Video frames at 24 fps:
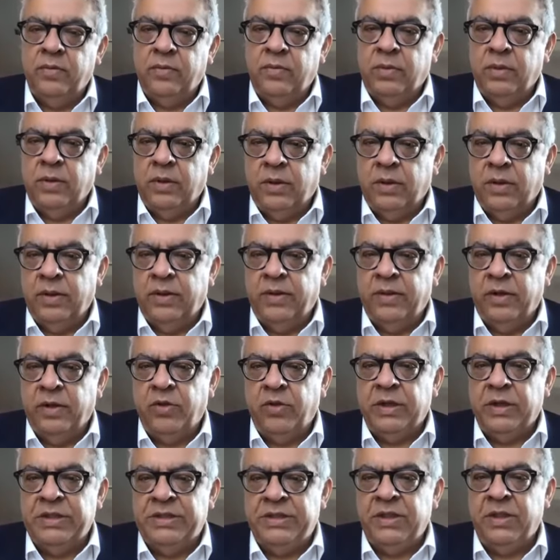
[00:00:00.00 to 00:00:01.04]
There's a
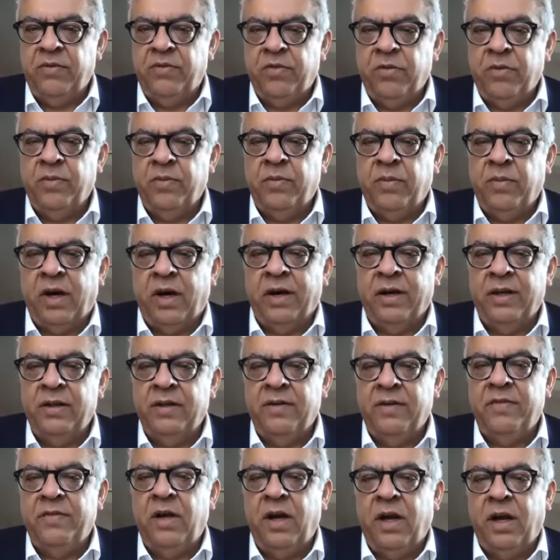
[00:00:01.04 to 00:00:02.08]
question from
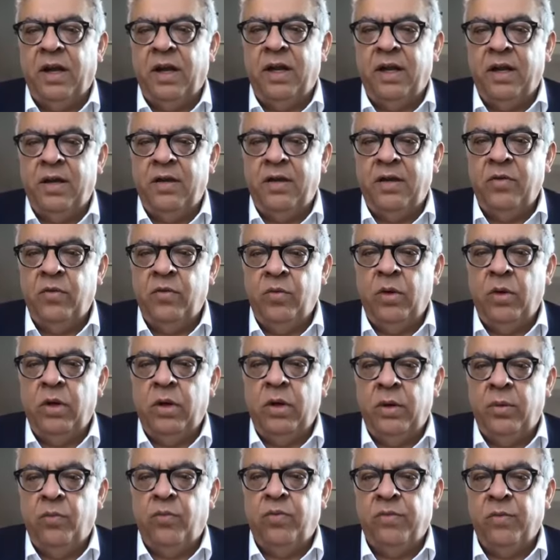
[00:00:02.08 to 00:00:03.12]
Madhav Gala
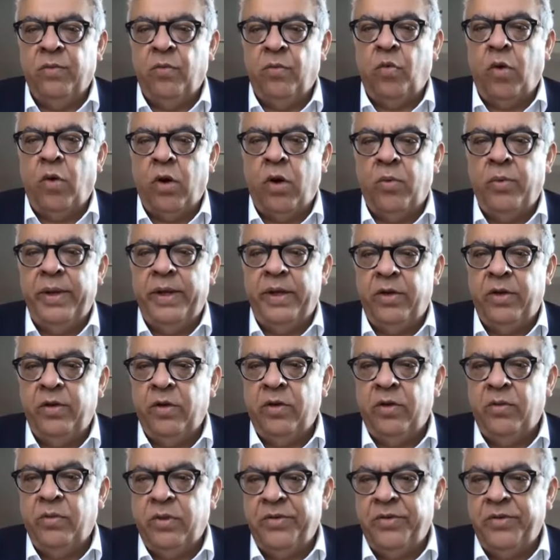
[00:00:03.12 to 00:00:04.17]
from Warwick
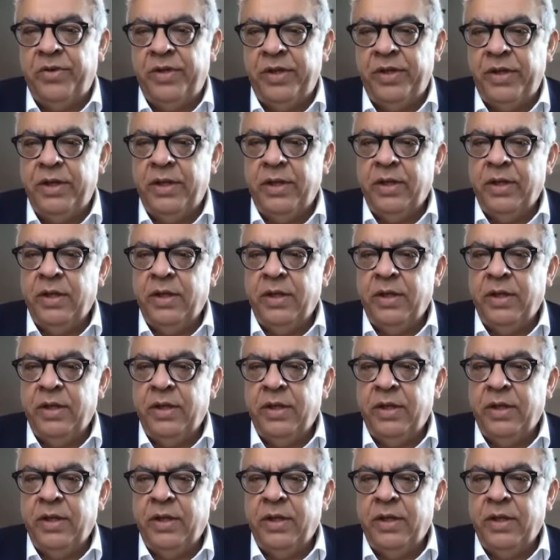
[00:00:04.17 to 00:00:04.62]
University.